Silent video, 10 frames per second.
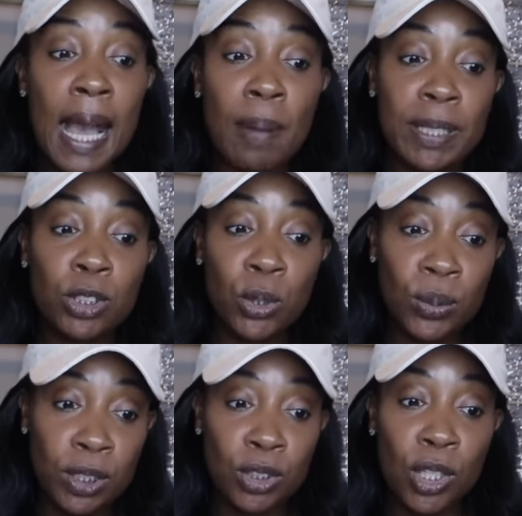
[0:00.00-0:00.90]
I mean, 2
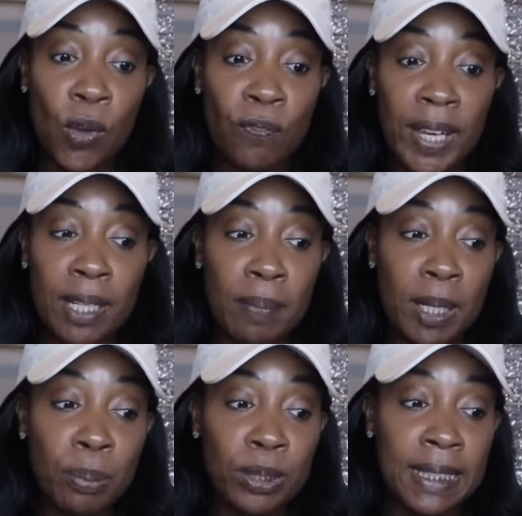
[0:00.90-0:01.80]
years ago, Fannie
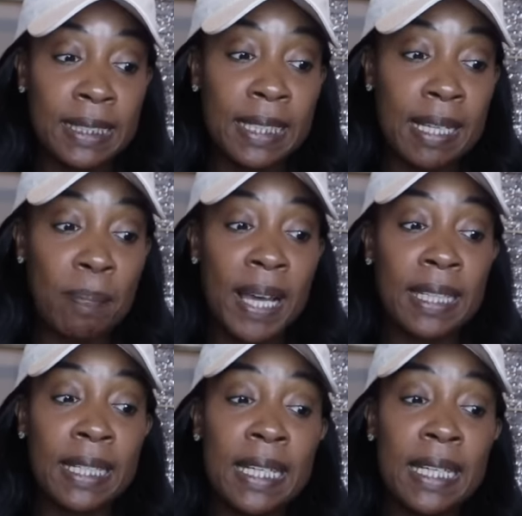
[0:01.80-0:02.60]
Mae predicted that by the